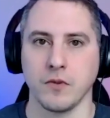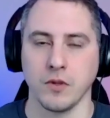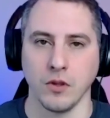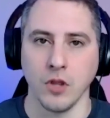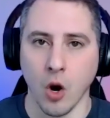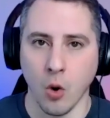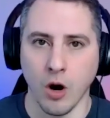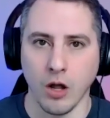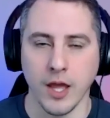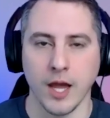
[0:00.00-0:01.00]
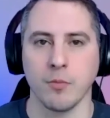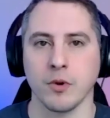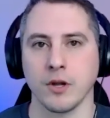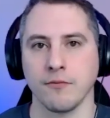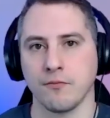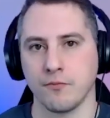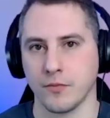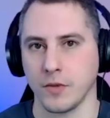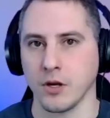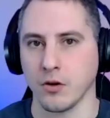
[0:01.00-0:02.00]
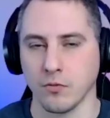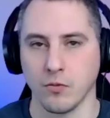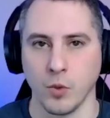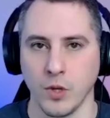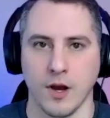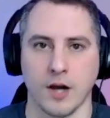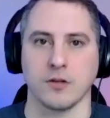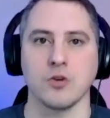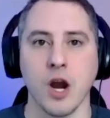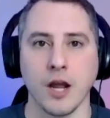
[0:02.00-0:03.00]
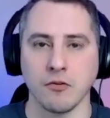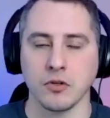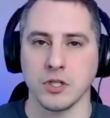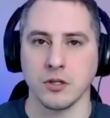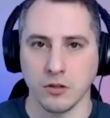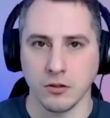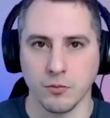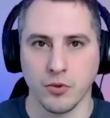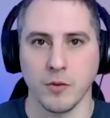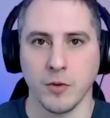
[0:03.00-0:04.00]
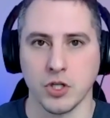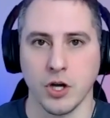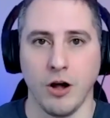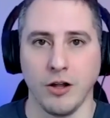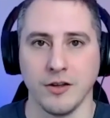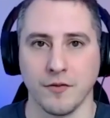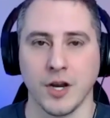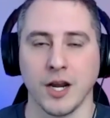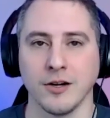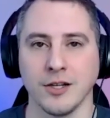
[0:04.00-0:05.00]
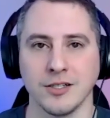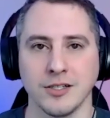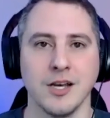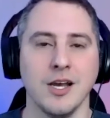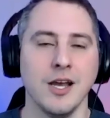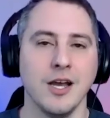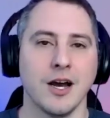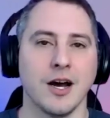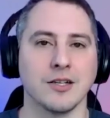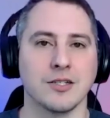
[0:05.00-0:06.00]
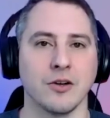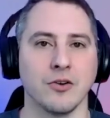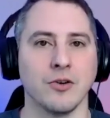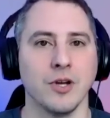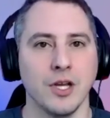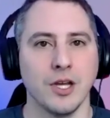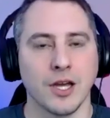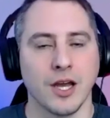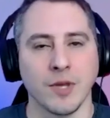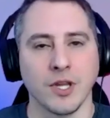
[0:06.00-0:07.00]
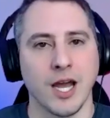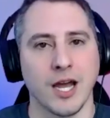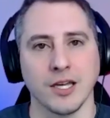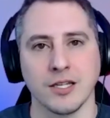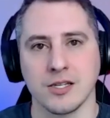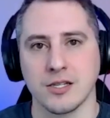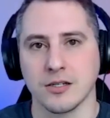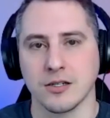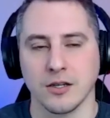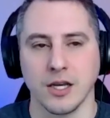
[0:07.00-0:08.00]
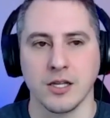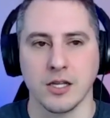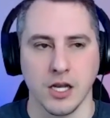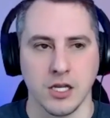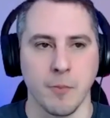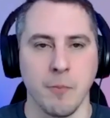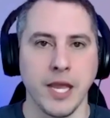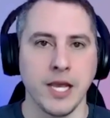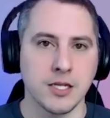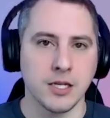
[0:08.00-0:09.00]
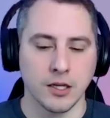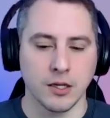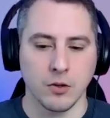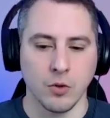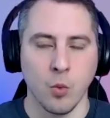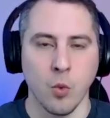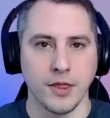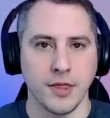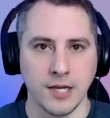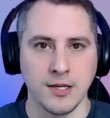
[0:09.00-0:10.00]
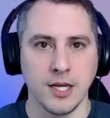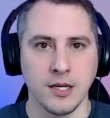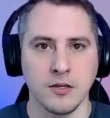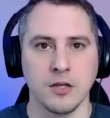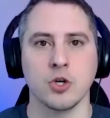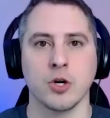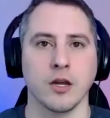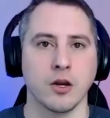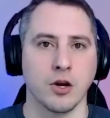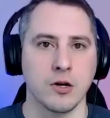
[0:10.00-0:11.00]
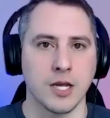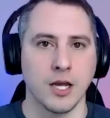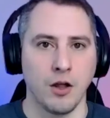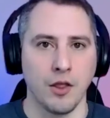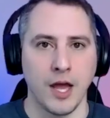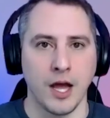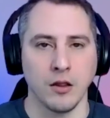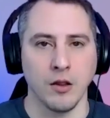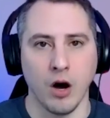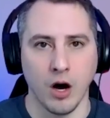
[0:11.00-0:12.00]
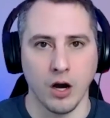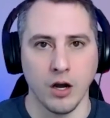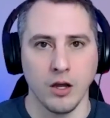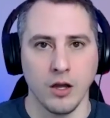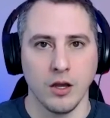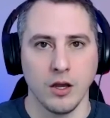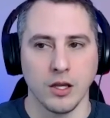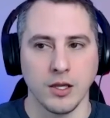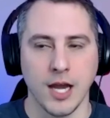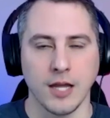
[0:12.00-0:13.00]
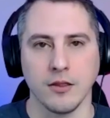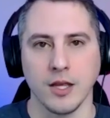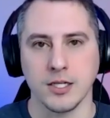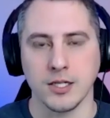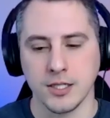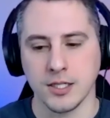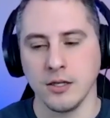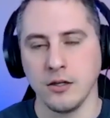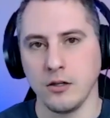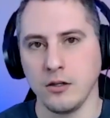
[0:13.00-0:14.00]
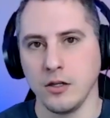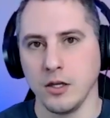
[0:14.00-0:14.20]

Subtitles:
know all that, but I, you know, we talk to drivers in pretty much all different areas. So, I mean, yeah, it's amazing what they did to try to curtail that law, yet they still